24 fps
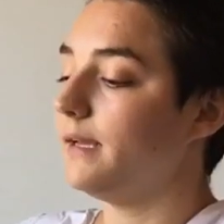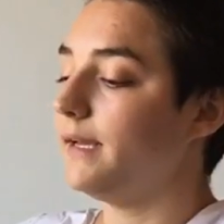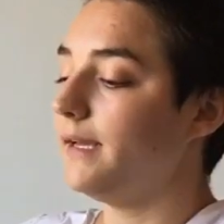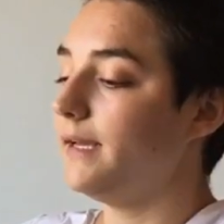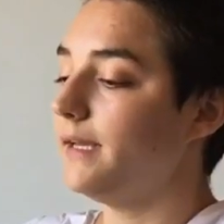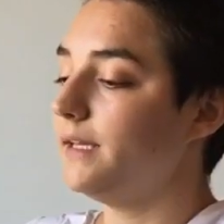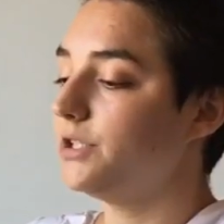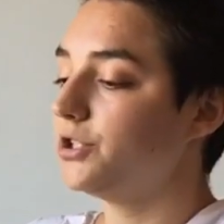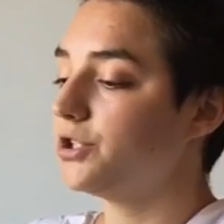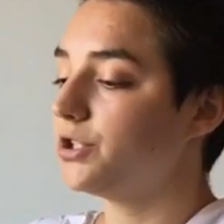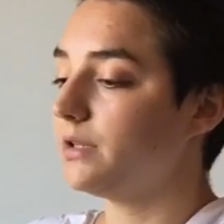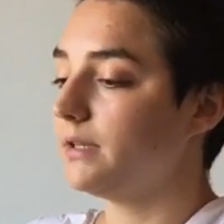
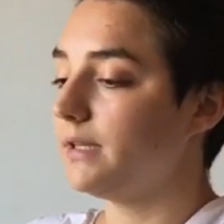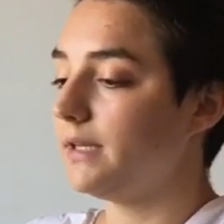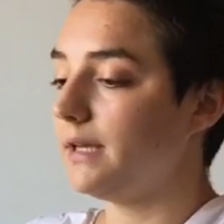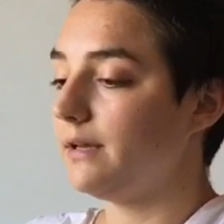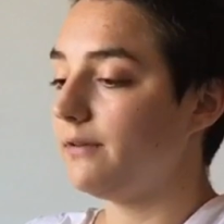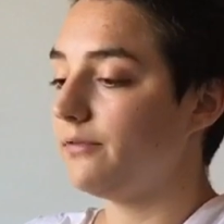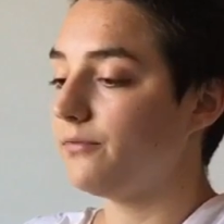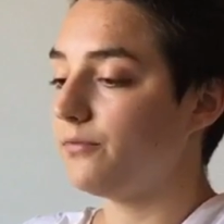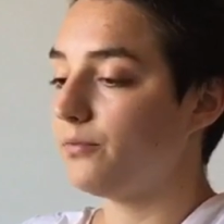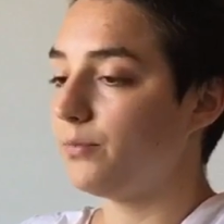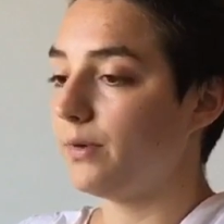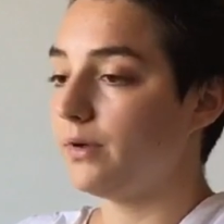Each
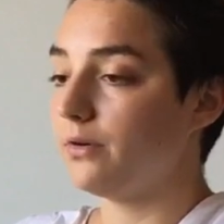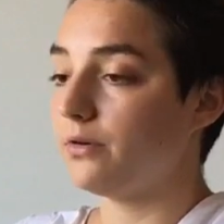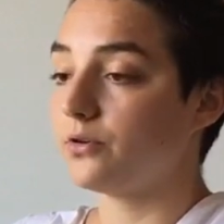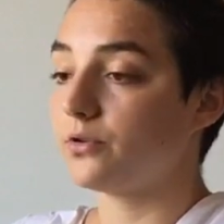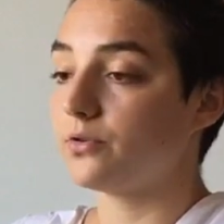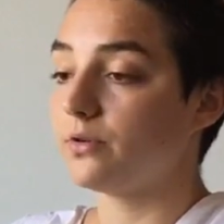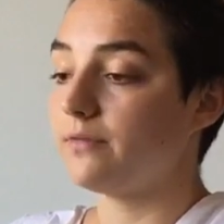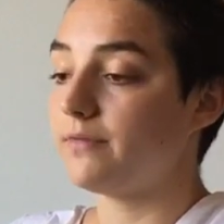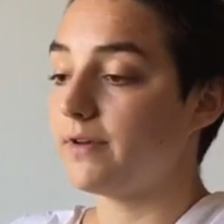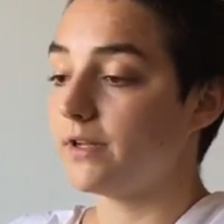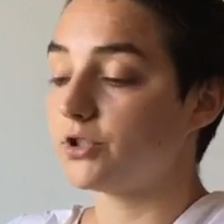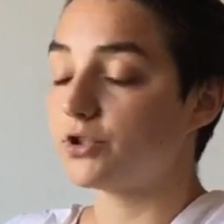leaf will
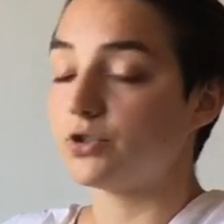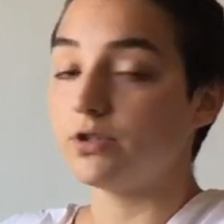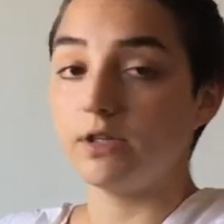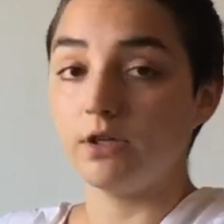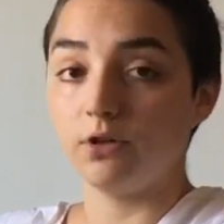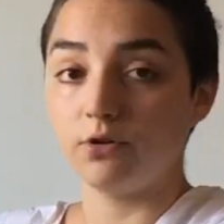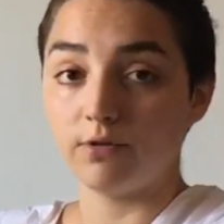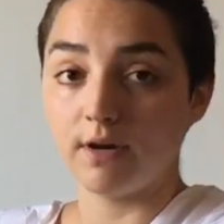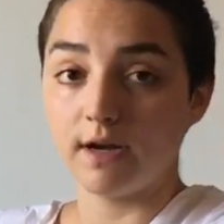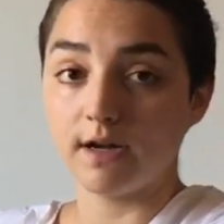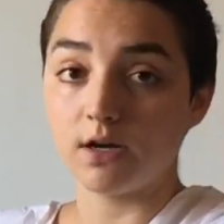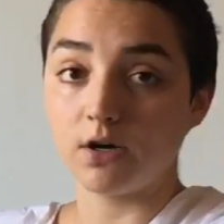eventually
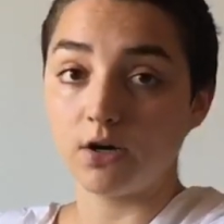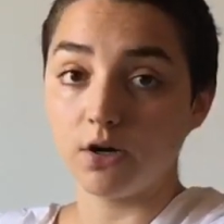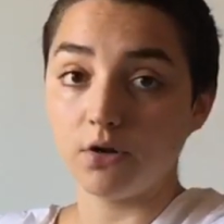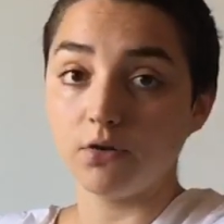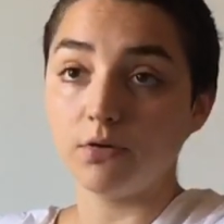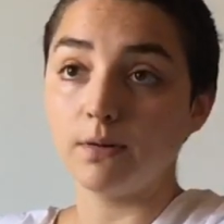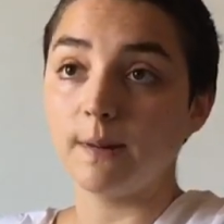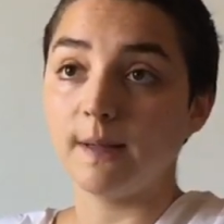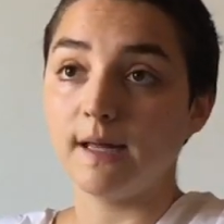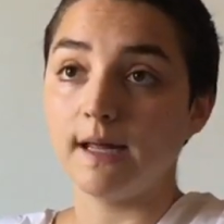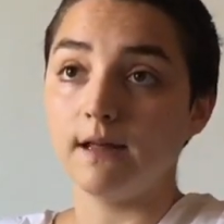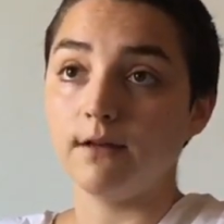create a
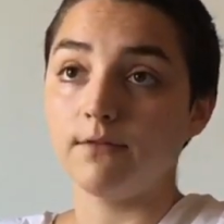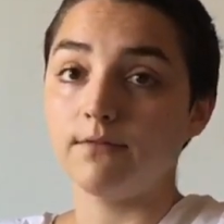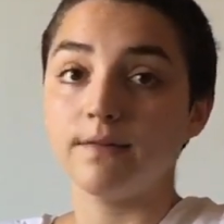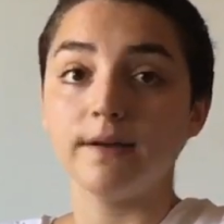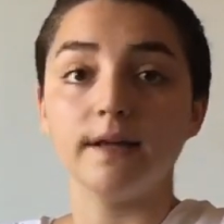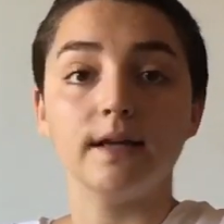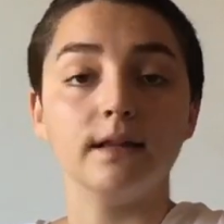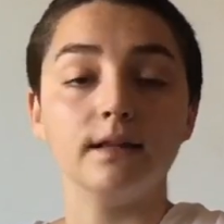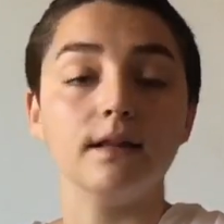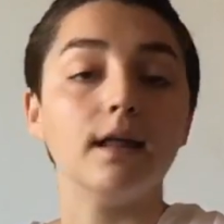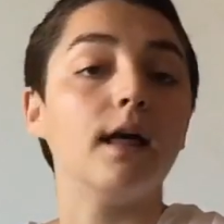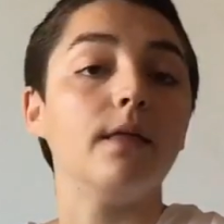new leaf,
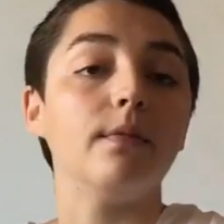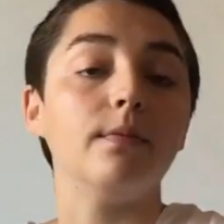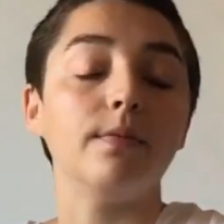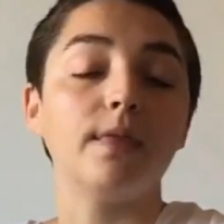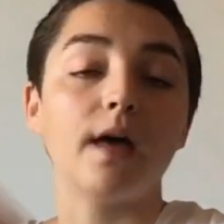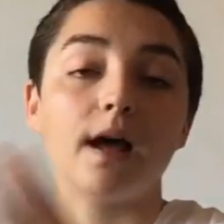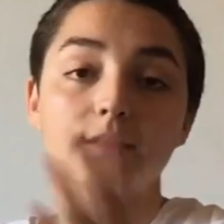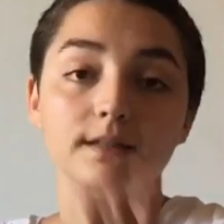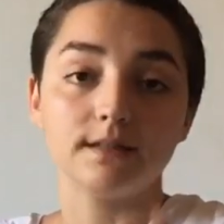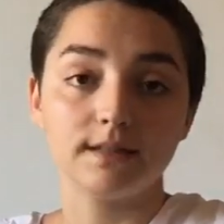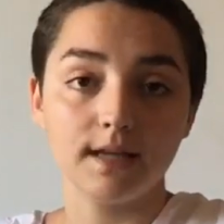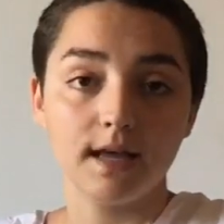and then
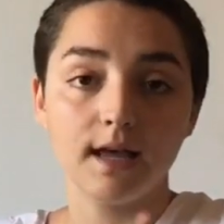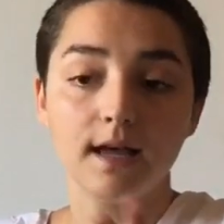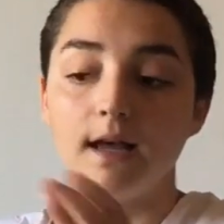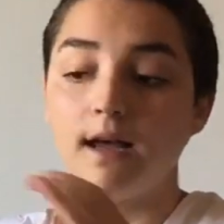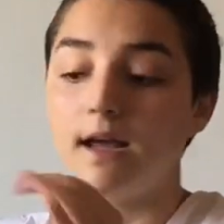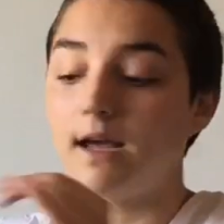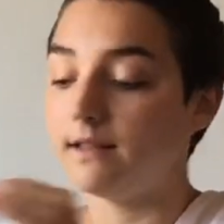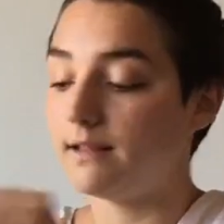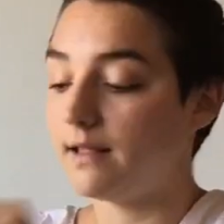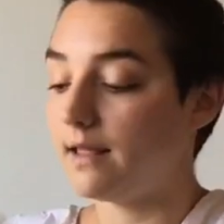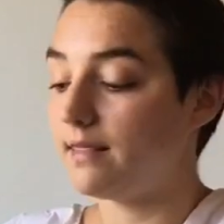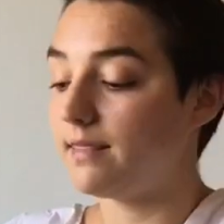that's it,
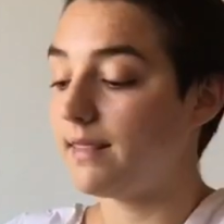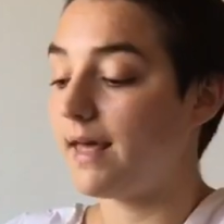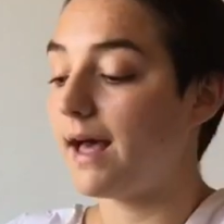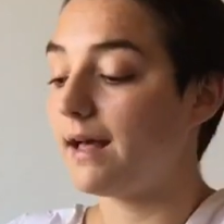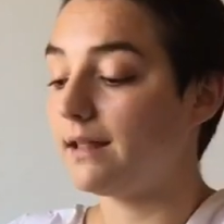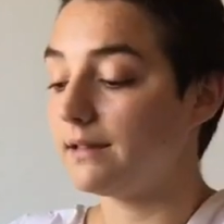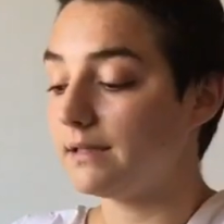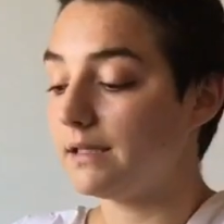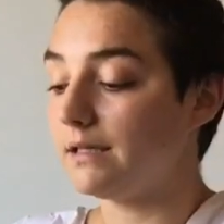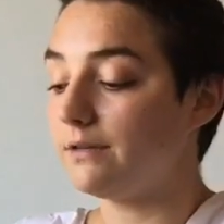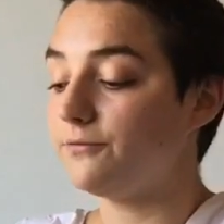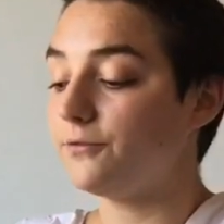and then
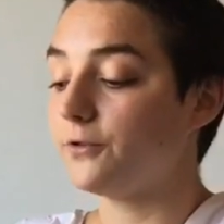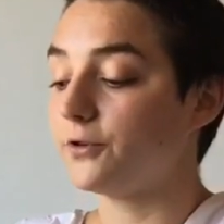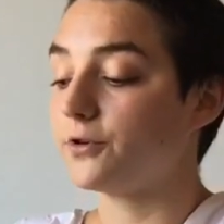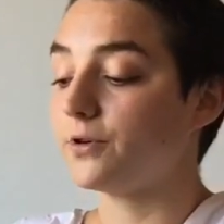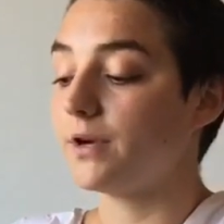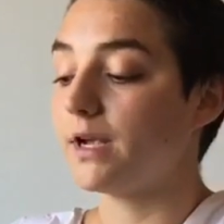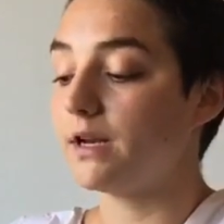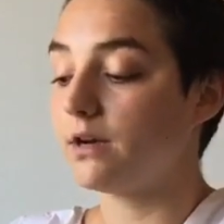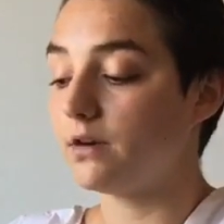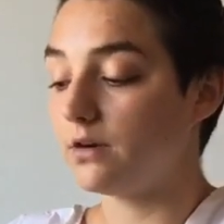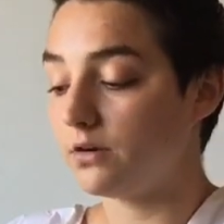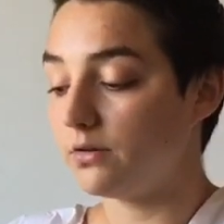that leaf will
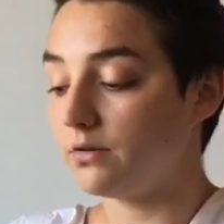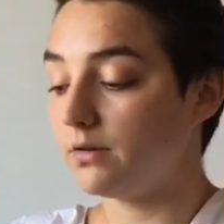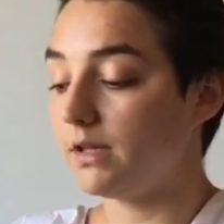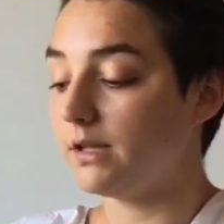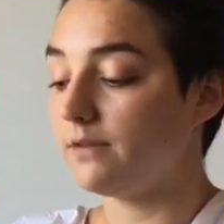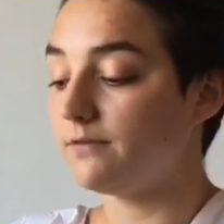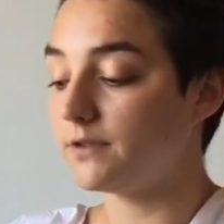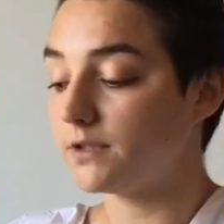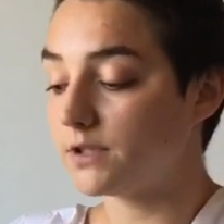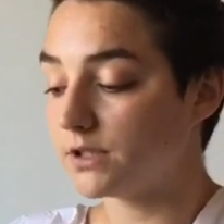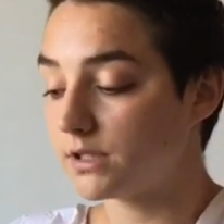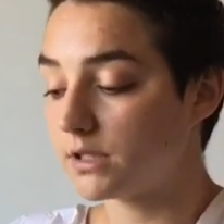create a new
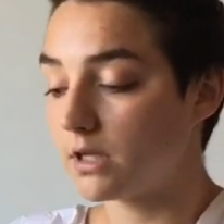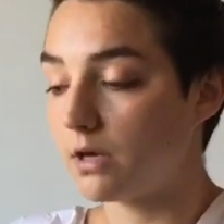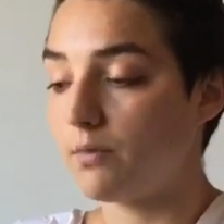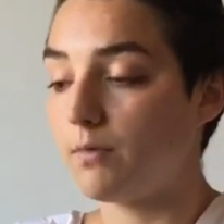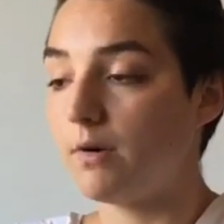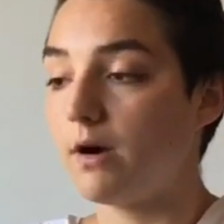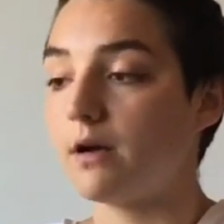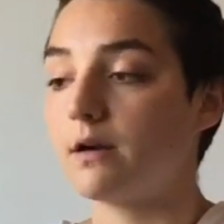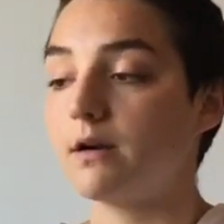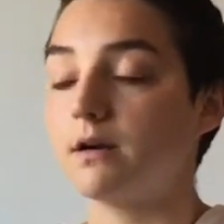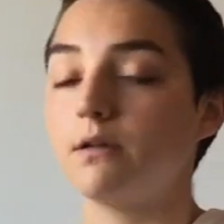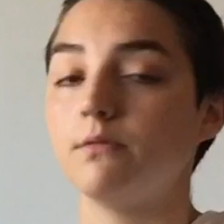leaf and so
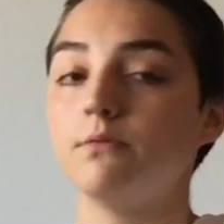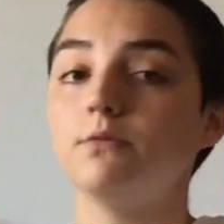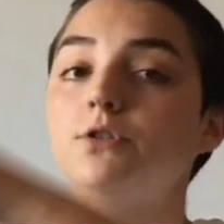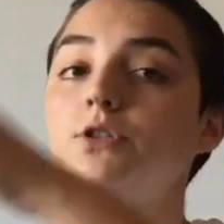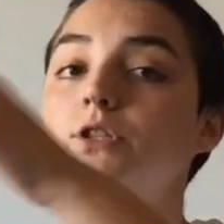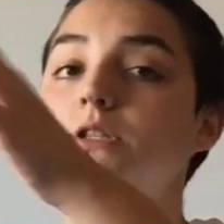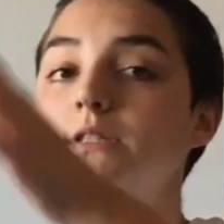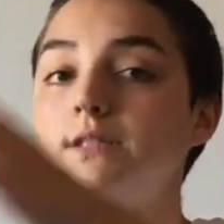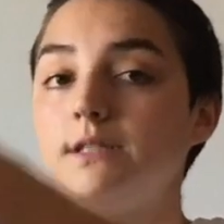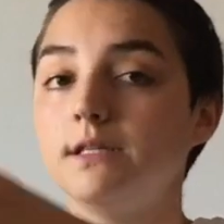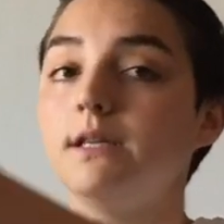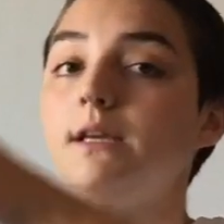on, and it will
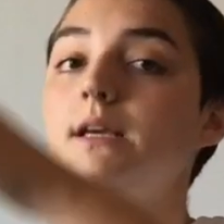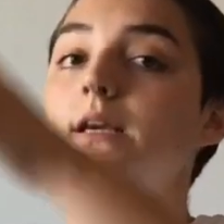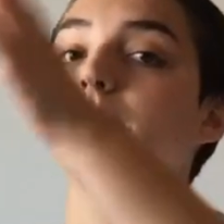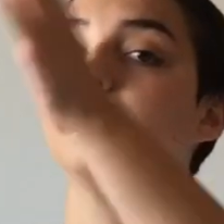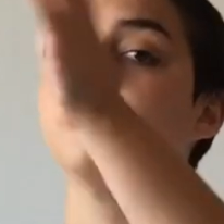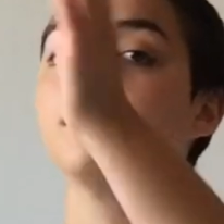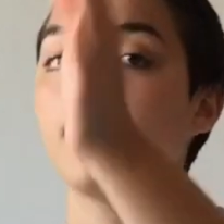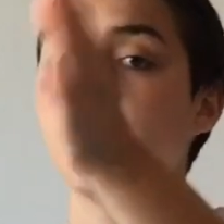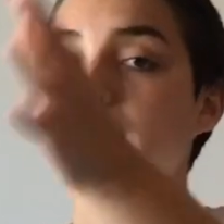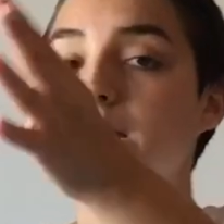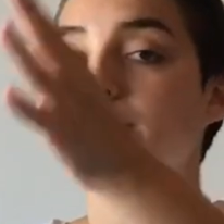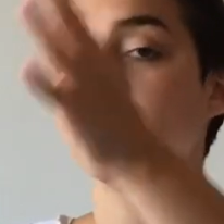just
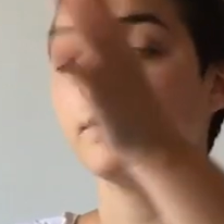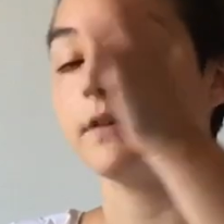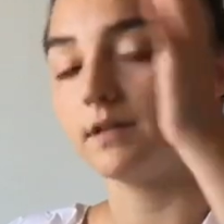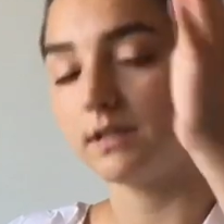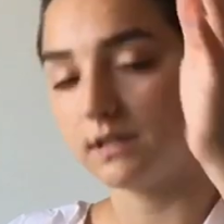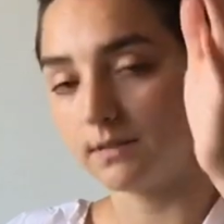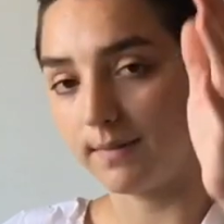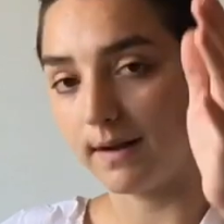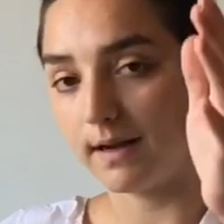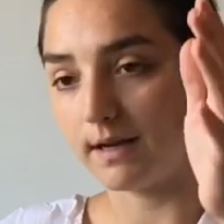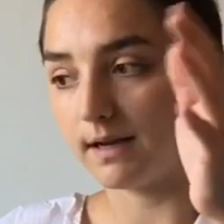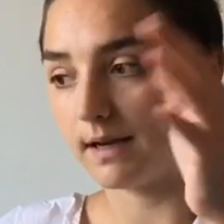keep kind of
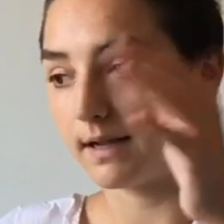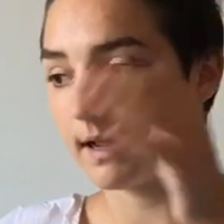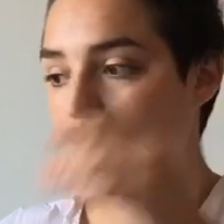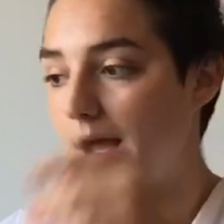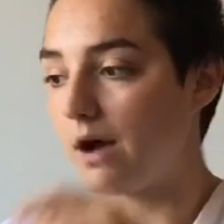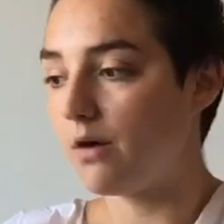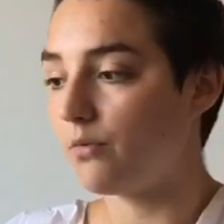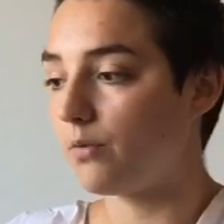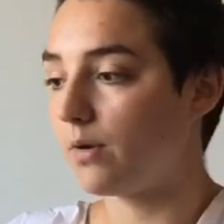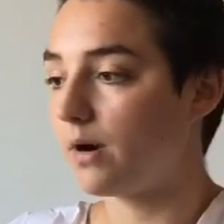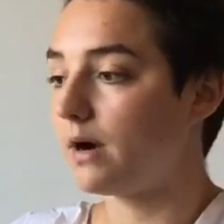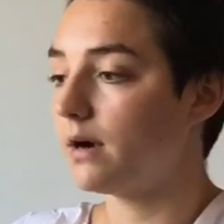expanding
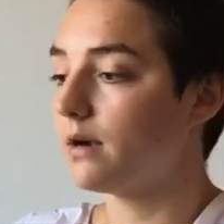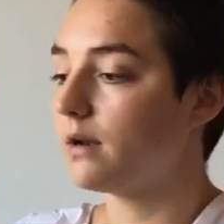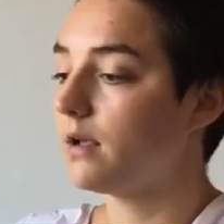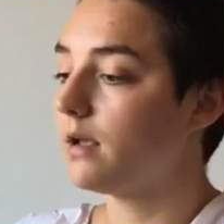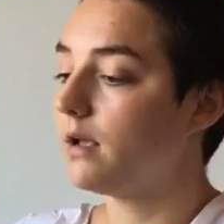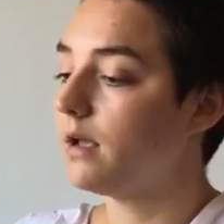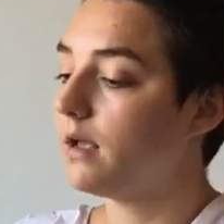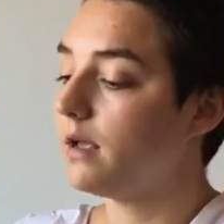outward.